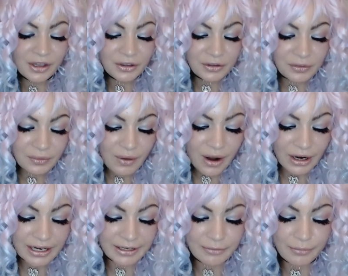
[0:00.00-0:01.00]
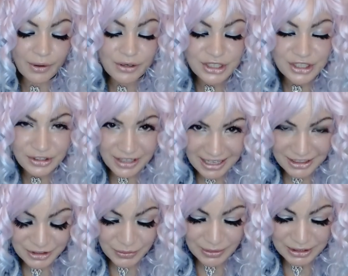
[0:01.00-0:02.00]
You are an emotional
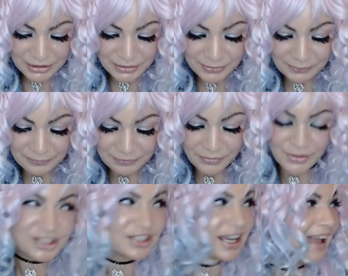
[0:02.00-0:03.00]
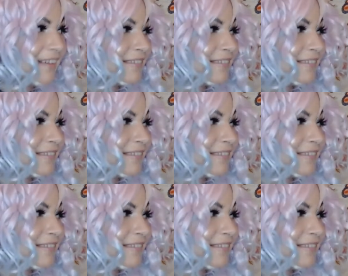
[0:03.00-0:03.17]
catch-22, which I had